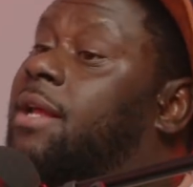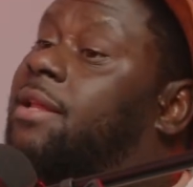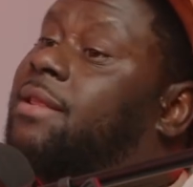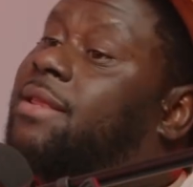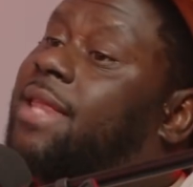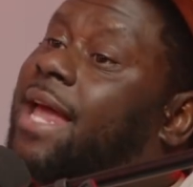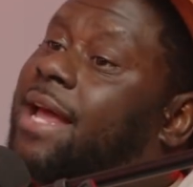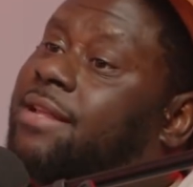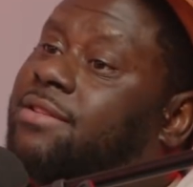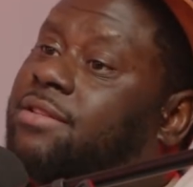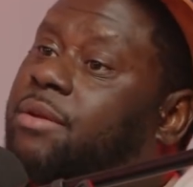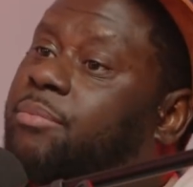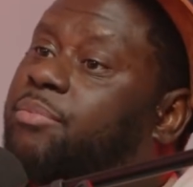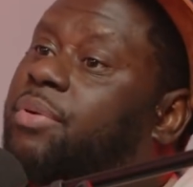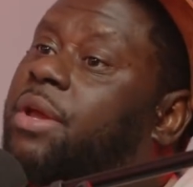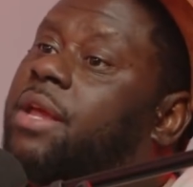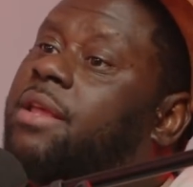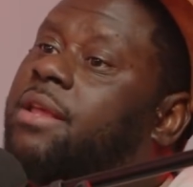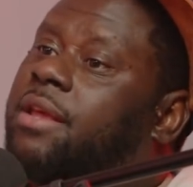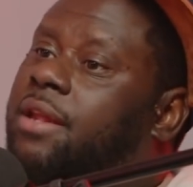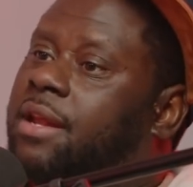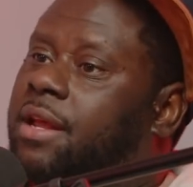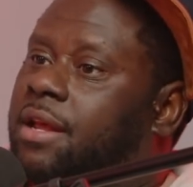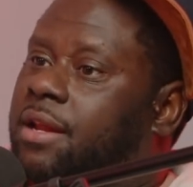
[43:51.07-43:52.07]
That's
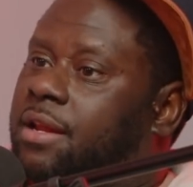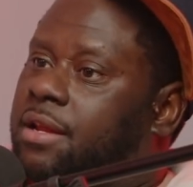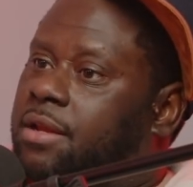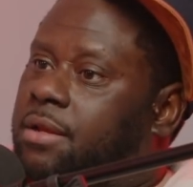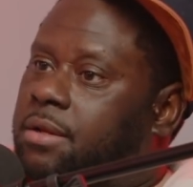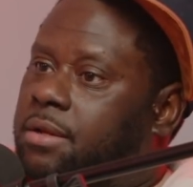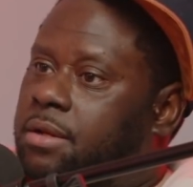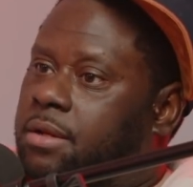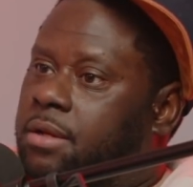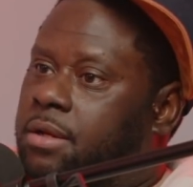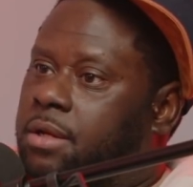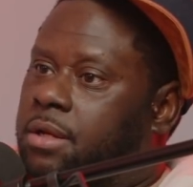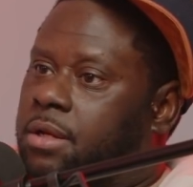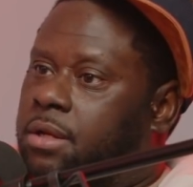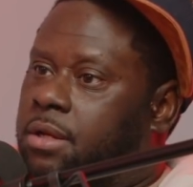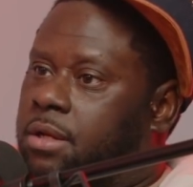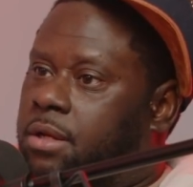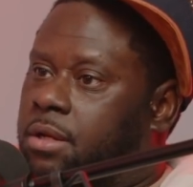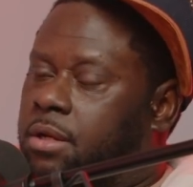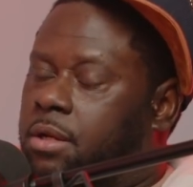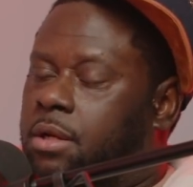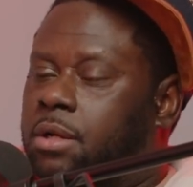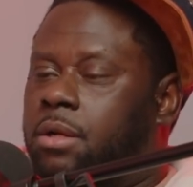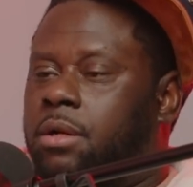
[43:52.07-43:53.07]
opinionated.
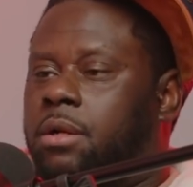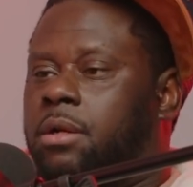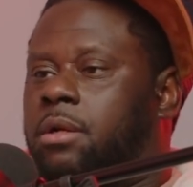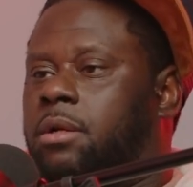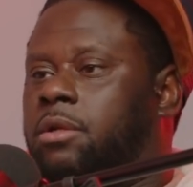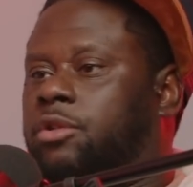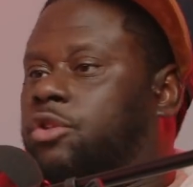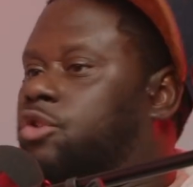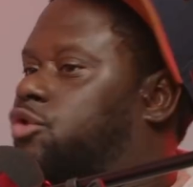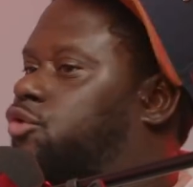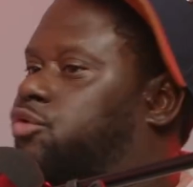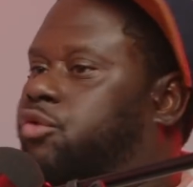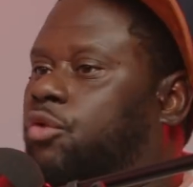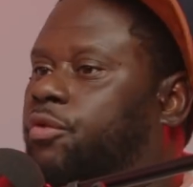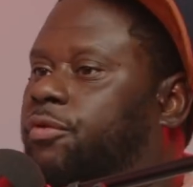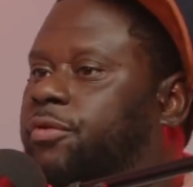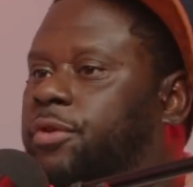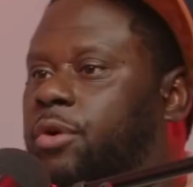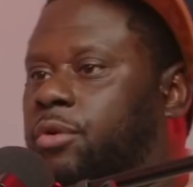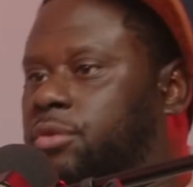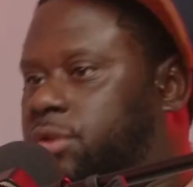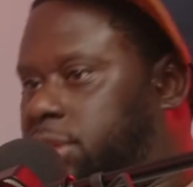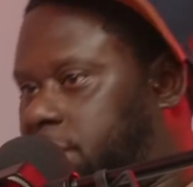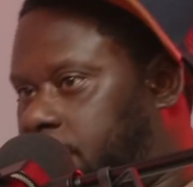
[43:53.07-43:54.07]
The truth
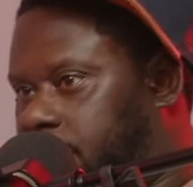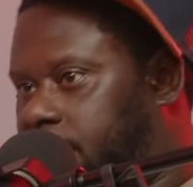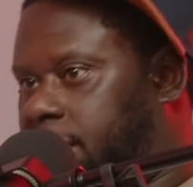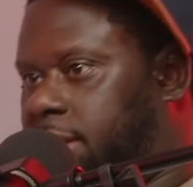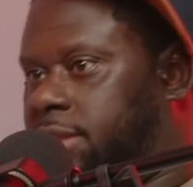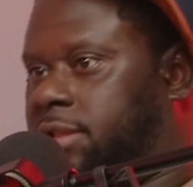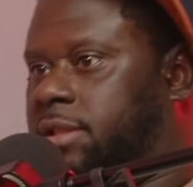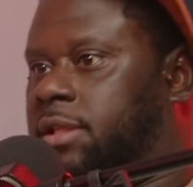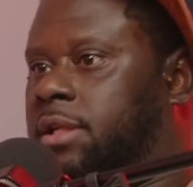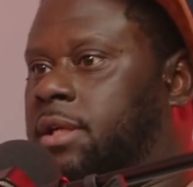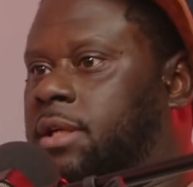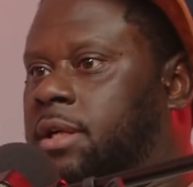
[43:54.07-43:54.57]
don't change